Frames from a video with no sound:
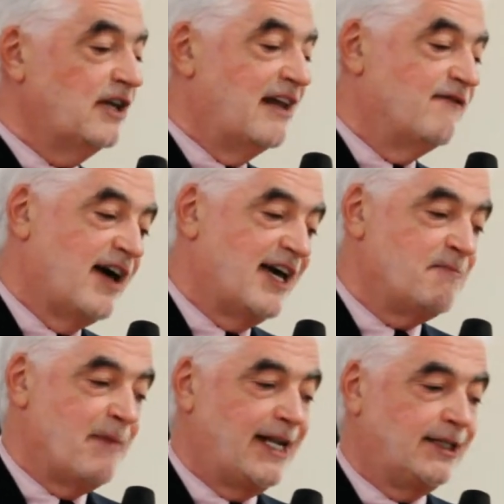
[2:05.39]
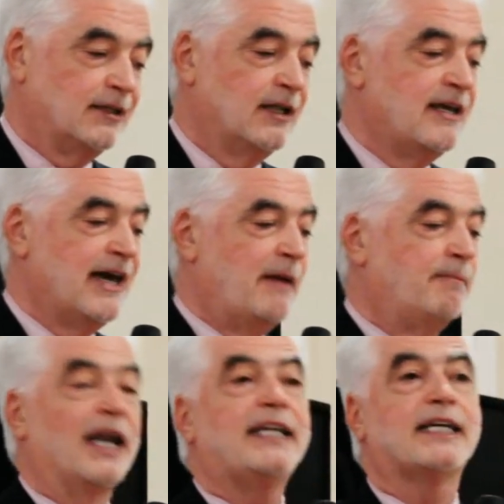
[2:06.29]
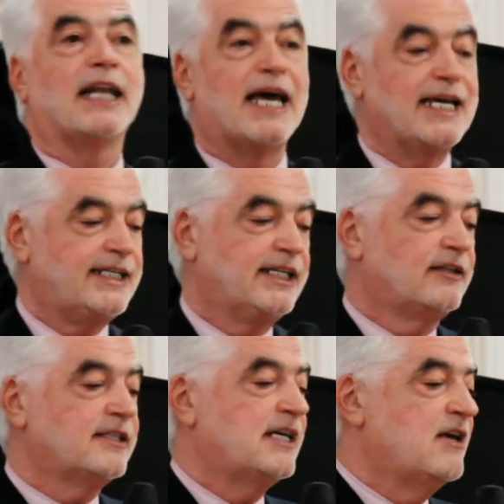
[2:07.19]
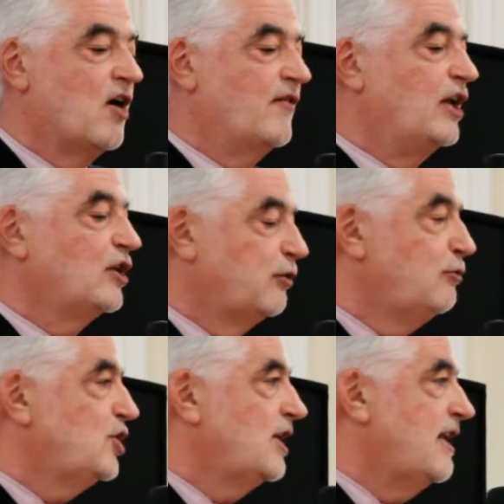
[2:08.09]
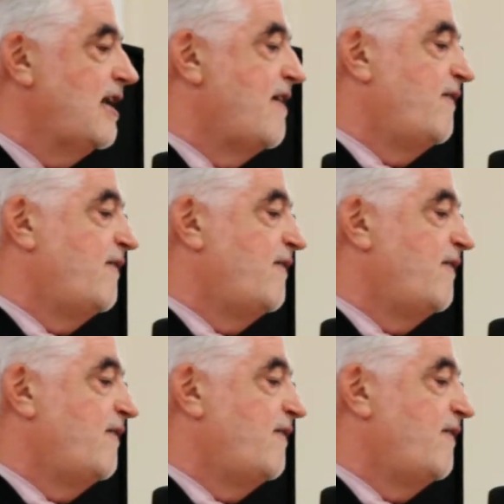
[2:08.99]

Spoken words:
environmental and political ideals of inclusion,